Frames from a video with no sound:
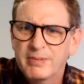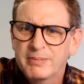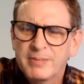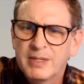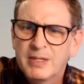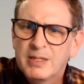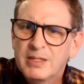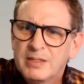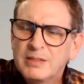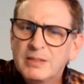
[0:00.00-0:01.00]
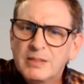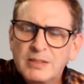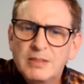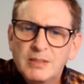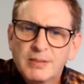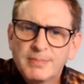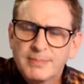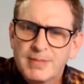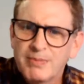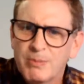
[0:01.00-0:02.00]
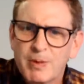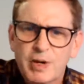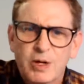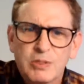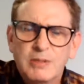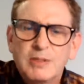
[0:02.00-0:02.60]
I have to remember how it goes.